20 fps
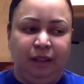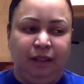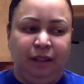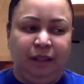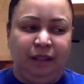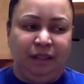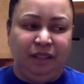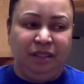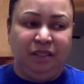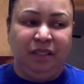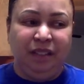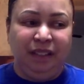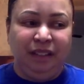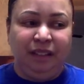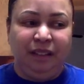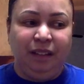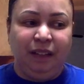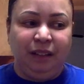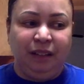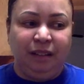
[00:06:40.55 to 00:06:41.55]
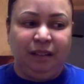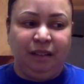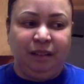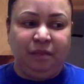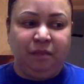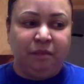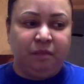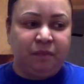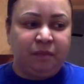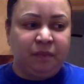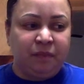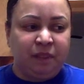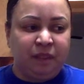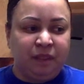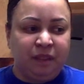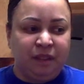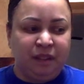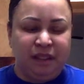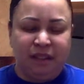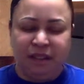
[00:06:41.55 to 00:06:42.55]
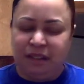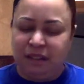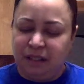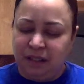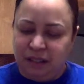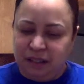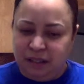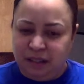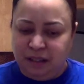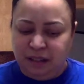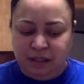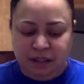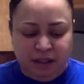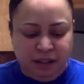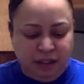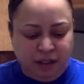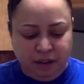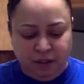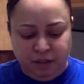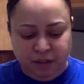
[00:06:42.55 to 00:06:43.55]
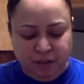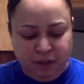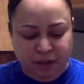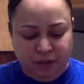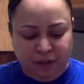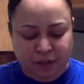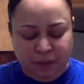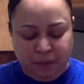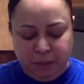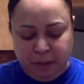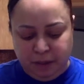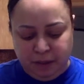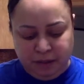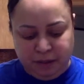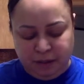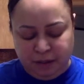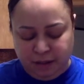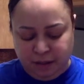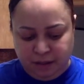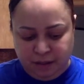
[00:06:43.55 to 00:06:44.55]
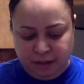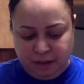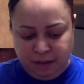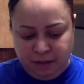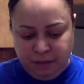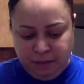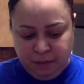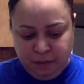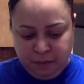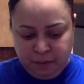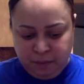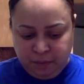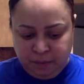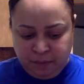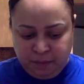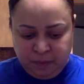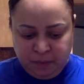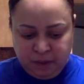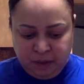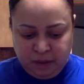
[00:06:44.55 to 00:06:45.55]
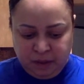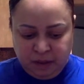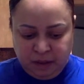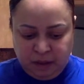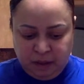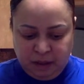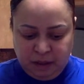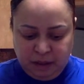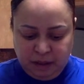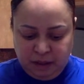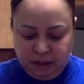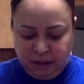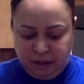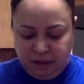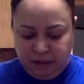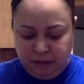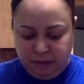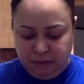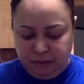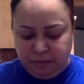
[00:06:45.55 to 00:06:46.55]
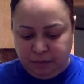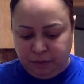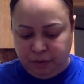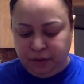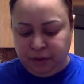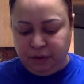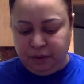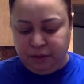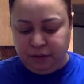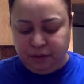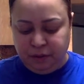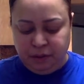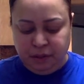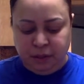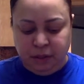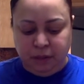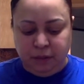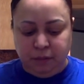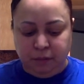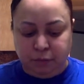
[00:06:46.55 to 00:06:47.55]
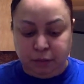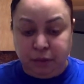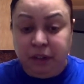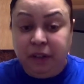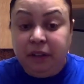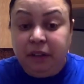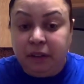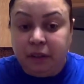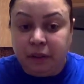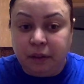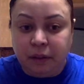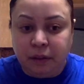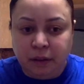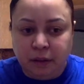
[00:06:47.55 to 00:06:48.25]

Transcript: just eat like disgustingly. I don't know if that makes sense. Like, bruh, breathe.